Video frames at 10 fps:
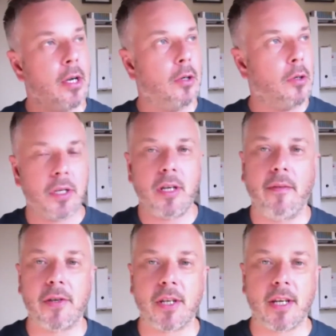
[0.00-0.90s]
or
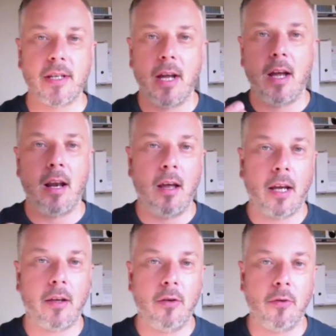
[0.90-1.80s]
services
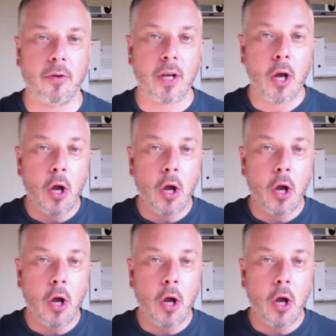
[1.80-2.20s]
like yours?